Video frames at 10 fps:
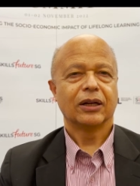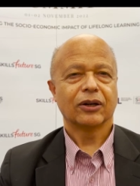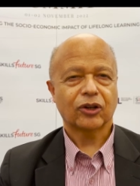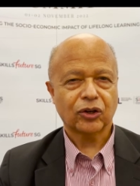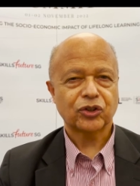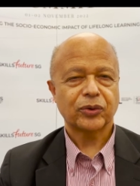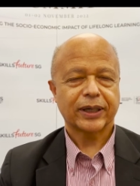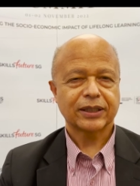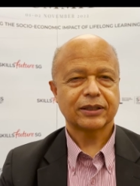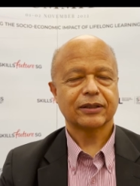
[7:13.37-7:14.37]

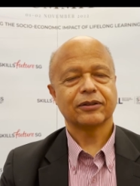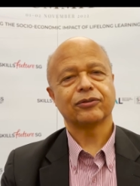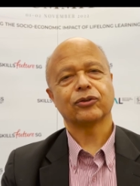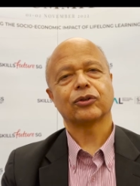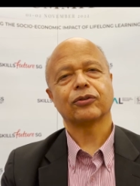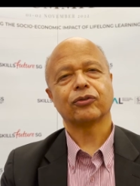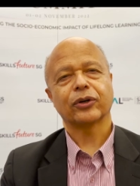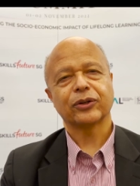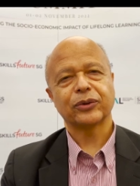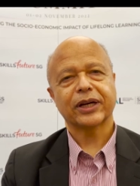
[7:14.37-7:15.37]
contract for
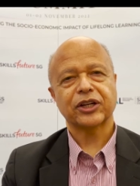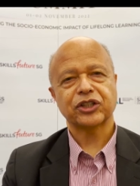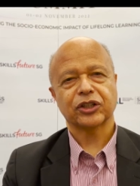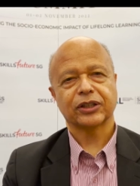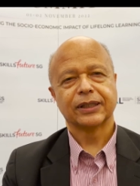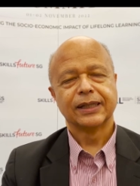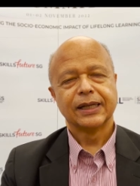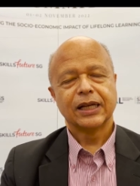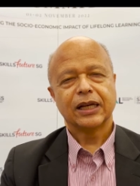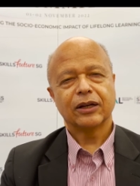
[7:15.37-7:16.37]
education,
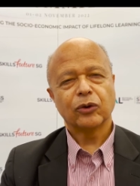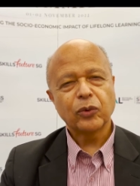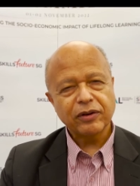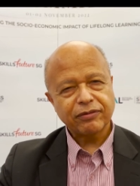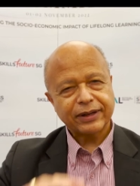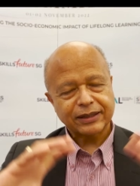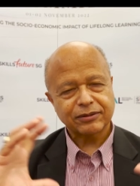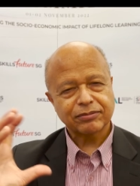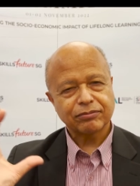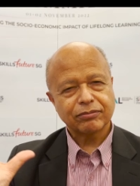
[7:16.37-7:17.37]
with that
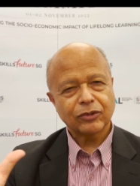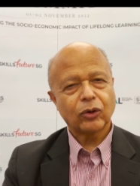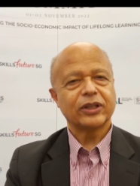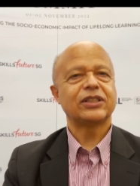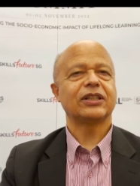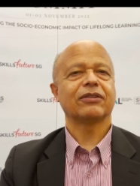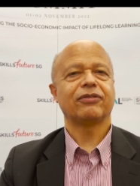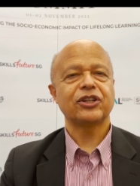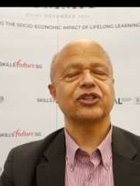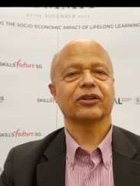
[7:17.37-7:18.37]
holistic
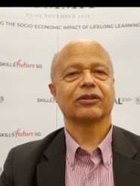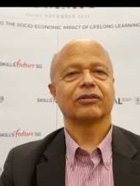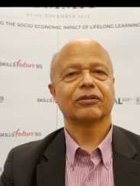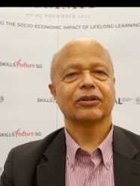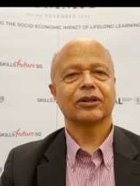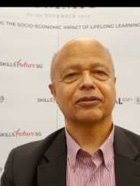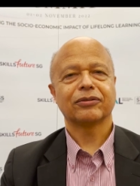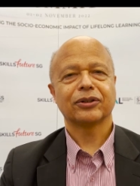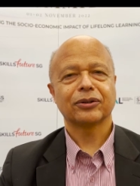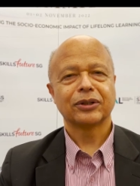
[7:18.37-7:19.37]
vision of
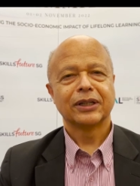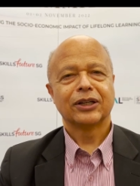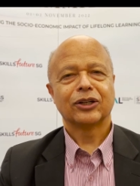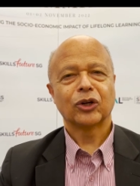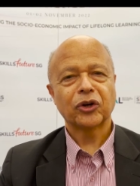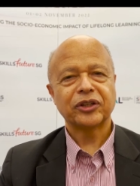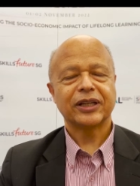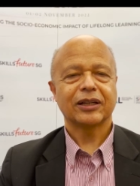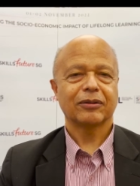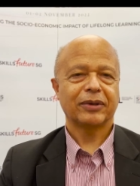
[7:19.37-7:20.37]

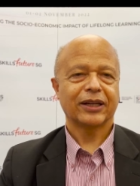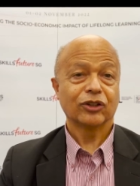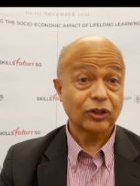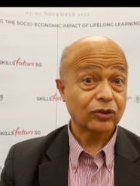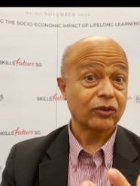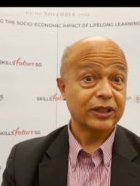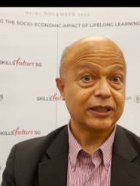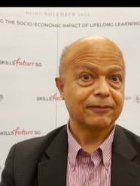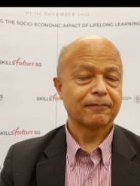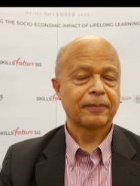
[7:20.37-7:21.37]
learning being not only